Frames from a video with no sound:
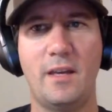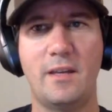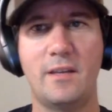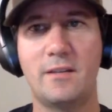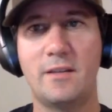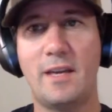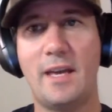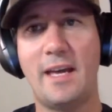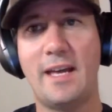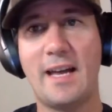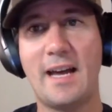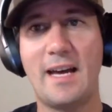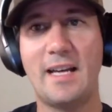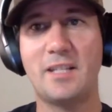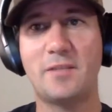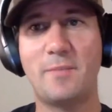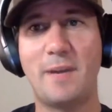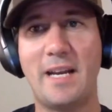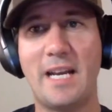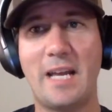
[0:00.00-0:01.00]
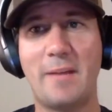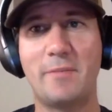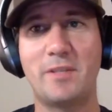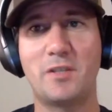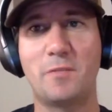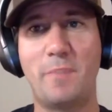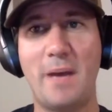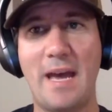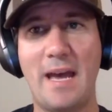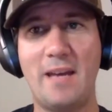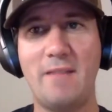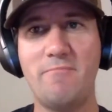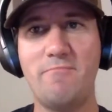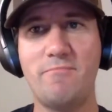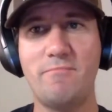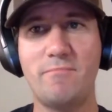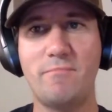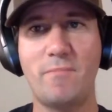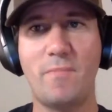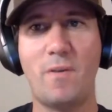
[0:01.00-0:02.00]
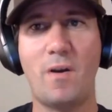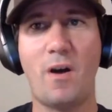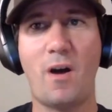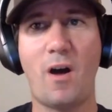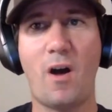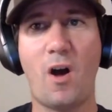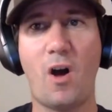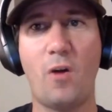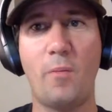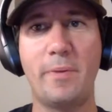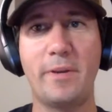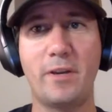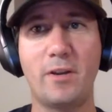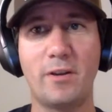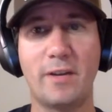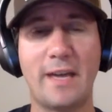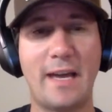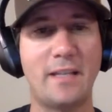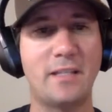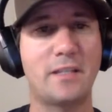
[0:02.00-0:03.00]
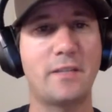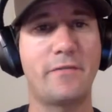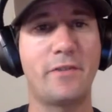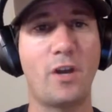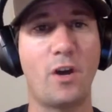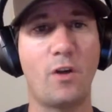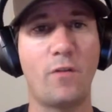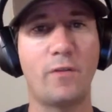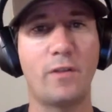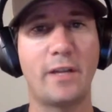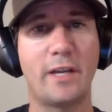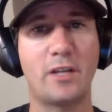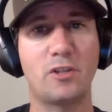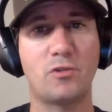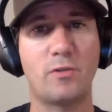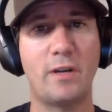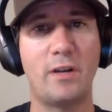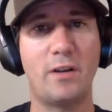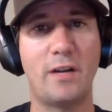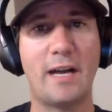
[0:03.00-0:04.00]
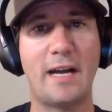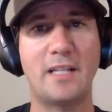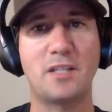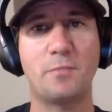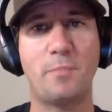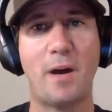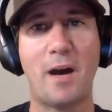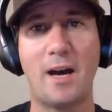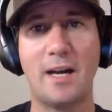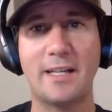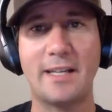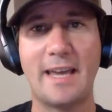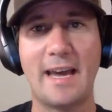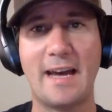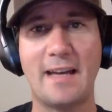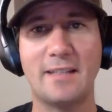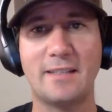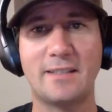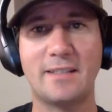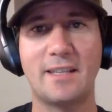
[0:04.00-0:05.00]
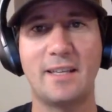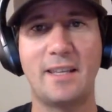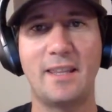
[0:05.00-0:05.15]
Hey guys, my name is Ben. I'll be your guest of the Overland Trail Guides podcast.